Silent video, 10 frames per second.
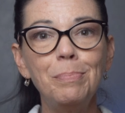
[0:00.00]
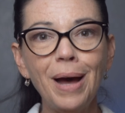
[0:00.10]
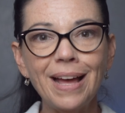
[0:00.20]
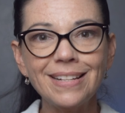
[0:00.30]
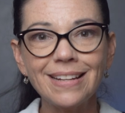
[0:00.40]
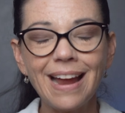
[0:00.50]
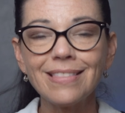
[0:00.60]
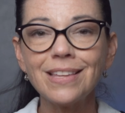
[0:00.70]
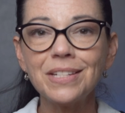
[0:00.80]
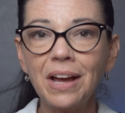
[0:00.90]
But
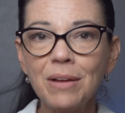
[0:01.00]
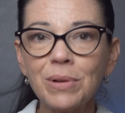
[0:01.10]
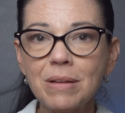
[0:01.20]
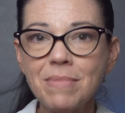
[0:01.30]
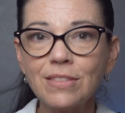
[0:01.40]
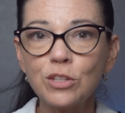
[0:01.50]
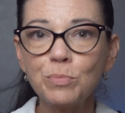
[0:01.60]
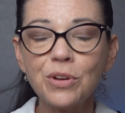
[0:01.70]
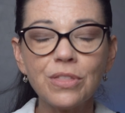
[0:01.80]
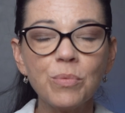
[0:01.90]
at the time when I made this
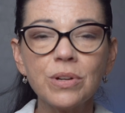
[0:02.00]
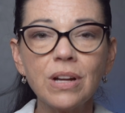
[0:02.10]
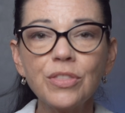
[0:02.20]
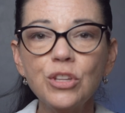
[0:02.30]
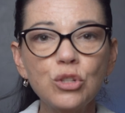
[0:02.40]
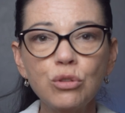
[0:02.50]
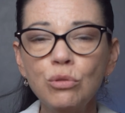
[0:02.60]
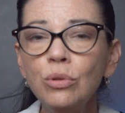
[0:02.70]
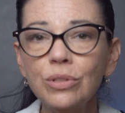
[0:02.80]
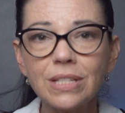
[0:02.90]
book, there were not the
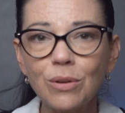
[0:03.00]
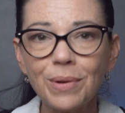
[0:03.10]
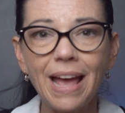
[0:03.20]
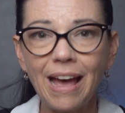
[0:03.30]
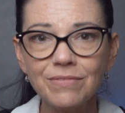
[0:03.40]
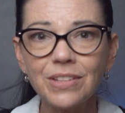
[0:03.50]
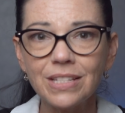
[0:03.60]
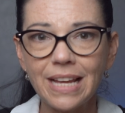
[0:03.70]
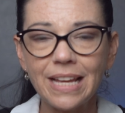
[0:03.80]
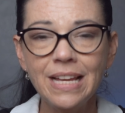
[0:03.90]
tools that we have
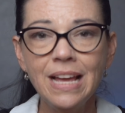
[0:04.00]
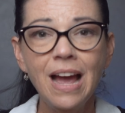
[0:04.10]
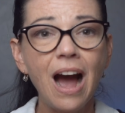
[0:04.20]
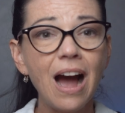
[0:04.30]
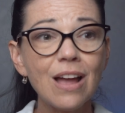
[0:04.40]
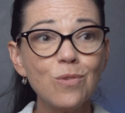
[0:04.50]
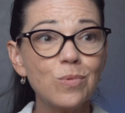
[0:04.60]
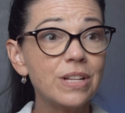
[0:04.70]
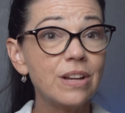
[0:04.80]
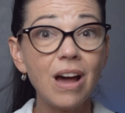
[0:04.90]
today. I
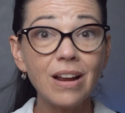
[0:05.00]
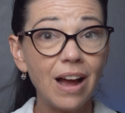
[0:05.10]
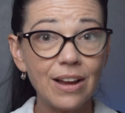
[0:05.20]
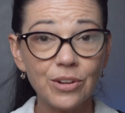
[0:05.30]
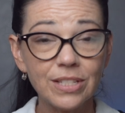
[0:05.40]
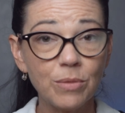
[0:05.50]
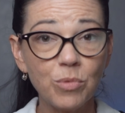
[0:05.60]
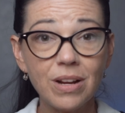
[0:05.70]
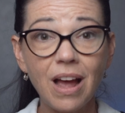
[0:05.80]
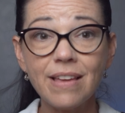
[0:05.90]
would not hire
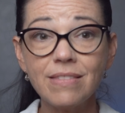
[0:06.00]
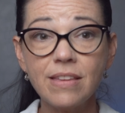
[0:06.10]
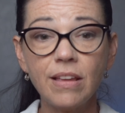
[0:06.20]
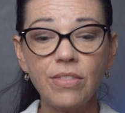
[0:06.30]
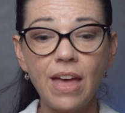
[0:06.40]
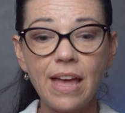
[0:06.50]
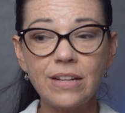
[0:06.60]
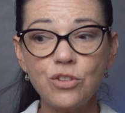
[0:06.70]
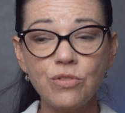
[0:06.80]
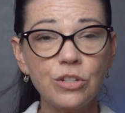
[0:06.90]
someone. I think
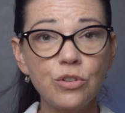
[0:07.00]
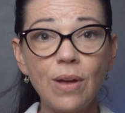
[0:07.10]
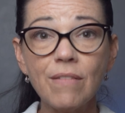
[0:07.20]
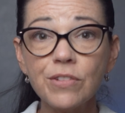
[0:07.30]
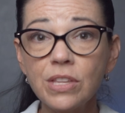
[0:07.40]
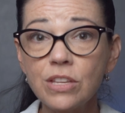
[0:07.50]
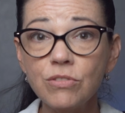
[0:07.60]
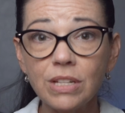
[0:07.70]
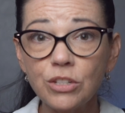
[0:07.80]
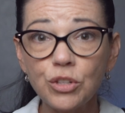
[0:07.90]
that you can do everything
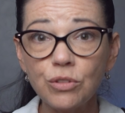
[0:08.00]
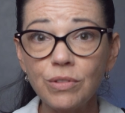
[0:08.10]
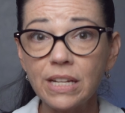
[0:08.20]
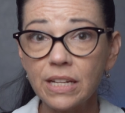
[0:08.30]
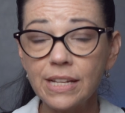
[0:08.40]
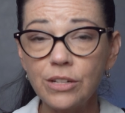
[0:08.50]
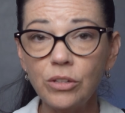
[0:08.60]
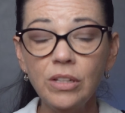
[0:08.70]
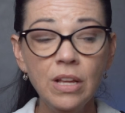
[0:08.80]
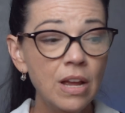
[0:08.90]
you need to in
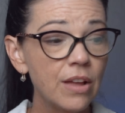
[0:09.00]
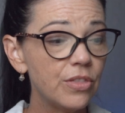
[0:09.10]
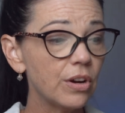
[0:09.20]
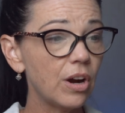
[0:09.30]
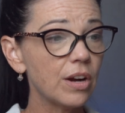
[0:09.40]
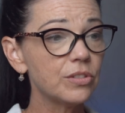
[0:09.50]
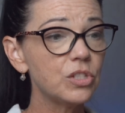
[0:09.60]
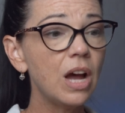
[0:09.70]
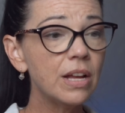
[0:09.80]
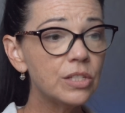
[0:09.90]
Kittl. There are
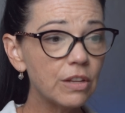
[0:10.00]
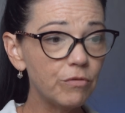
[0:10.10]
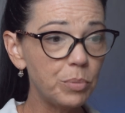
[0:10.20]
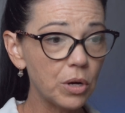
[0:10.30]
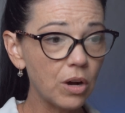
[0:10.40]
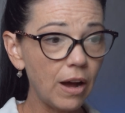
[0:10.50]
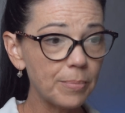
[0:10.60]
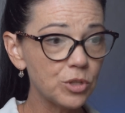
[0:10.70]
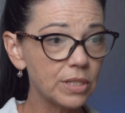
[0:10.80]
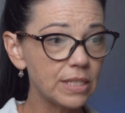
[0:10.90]
tons of book
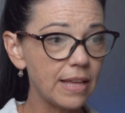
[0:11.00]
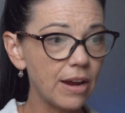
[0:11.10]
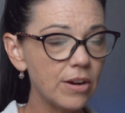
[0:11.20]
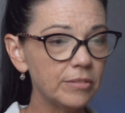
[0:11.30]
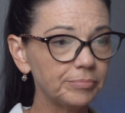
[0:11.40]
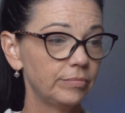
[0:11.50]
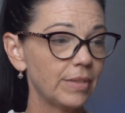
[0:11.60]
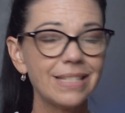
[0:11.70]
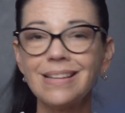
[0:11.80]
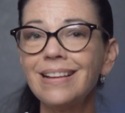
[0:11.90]
options there.
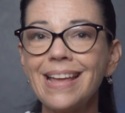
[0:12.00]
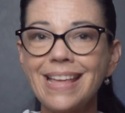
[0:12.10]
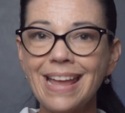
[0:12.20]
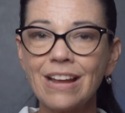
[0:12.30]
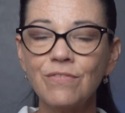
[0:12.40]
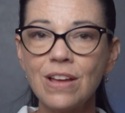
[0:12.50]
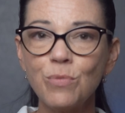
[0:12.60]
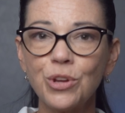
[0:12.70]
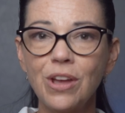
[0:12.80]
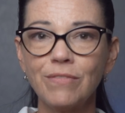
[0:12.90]
It's not like Canva
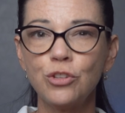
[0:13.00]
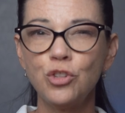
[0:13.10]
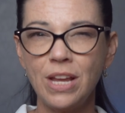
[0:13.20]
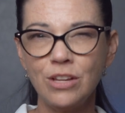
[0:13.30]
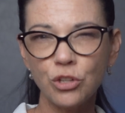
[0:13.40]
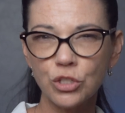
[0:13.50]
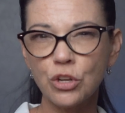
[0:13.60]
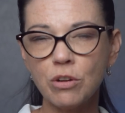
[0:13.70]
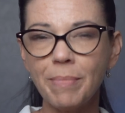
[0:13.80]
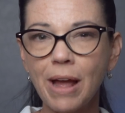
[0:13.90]
where you have to change a
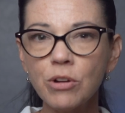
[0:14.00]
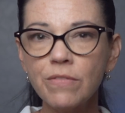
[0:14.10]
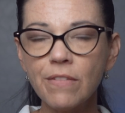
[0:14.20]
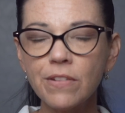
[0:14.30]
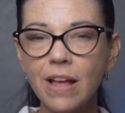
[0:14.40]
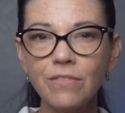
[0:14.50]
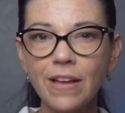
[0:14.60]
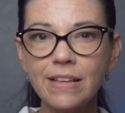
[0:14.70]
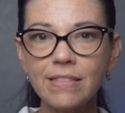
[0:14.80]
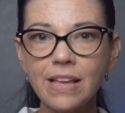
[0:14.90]
certain amount of
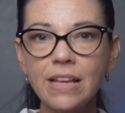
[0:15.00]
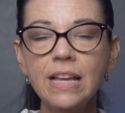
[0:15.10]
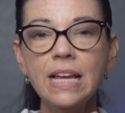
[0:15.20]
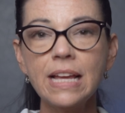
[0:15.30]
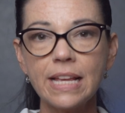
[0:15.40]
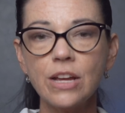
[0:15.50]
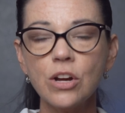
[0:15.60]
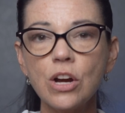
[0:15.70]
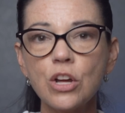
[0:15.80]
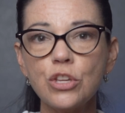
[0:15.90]
anything.
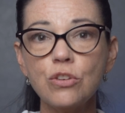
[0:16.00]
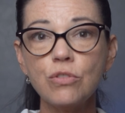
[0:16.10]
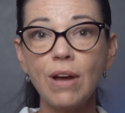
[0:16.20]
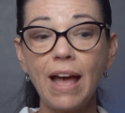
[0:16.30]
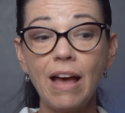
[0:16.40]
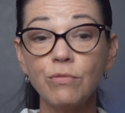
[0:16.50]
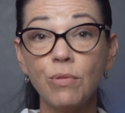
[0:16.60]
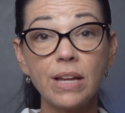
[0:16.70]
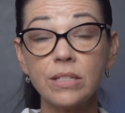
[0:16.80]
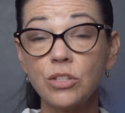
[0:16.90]
Here you have
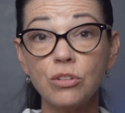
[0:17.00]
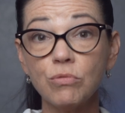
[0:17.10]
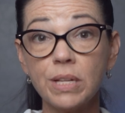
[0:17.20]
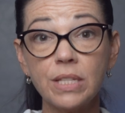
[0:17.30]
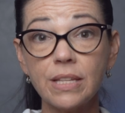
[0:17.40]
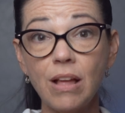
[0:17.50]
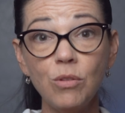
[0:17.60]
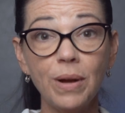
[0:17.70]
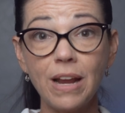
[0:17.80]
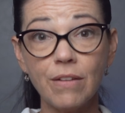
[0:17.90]
rights to
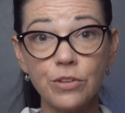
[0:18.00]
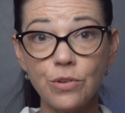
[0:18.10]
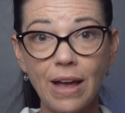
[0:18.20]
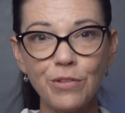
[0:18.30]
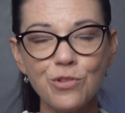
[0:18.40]
resell whatever you have.